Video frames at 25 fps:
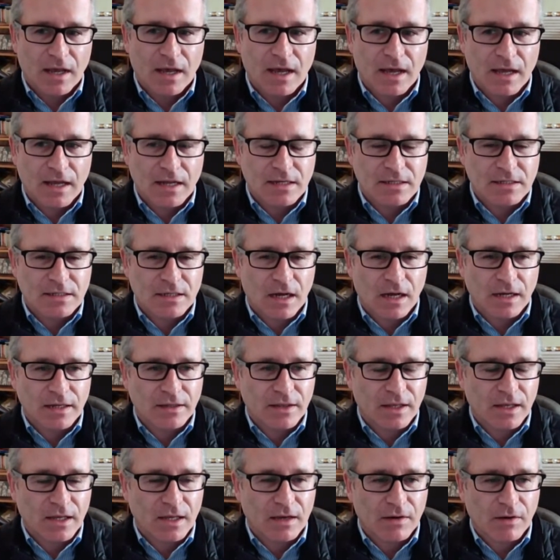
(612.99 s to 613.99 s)
And I
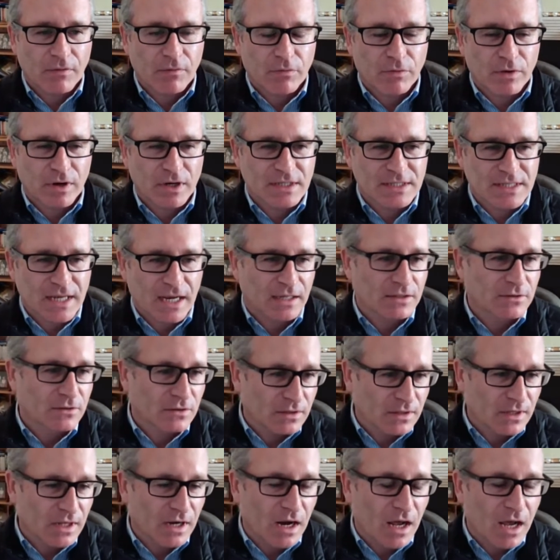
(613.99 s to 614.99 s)
think for a
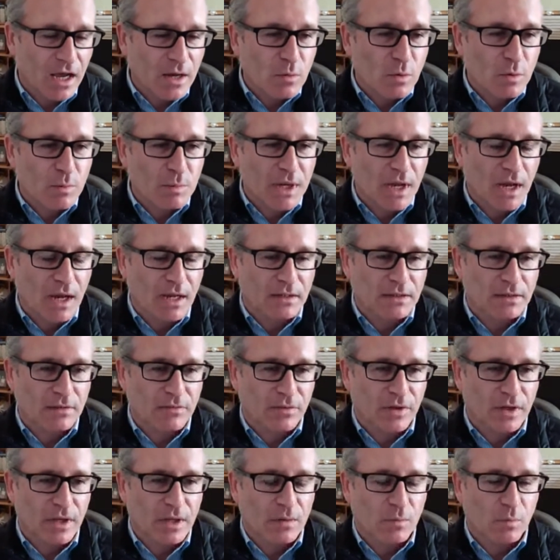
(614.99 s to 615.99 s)
sector that I would be
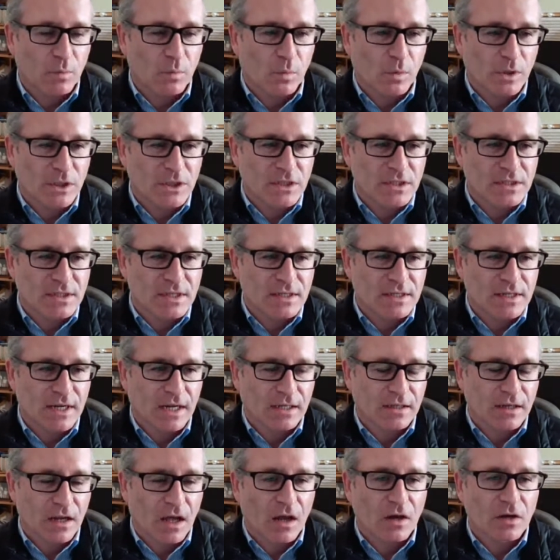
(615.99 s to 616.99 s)
active in, which is the
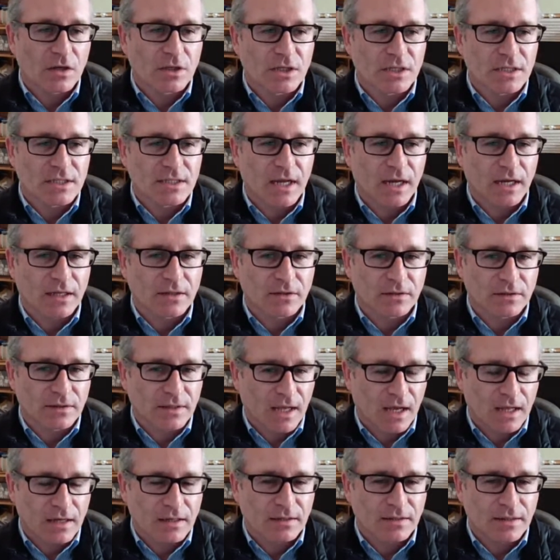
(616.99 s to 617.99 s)
technology sector,
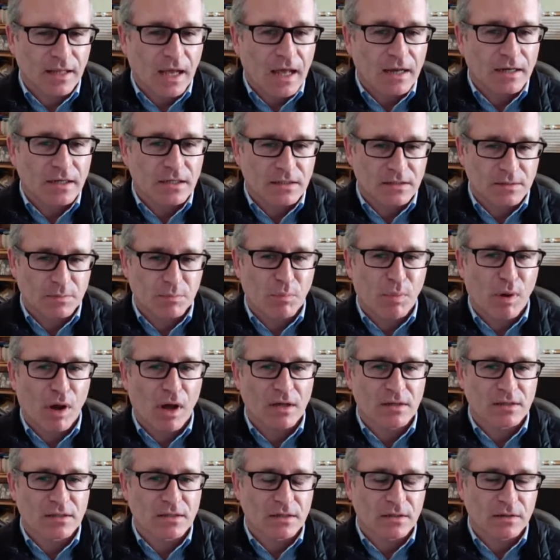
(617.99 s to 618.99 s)
that is
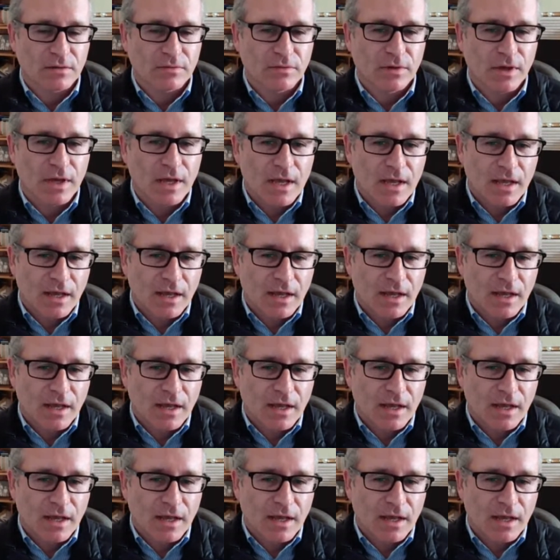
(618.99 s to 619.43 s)
positive.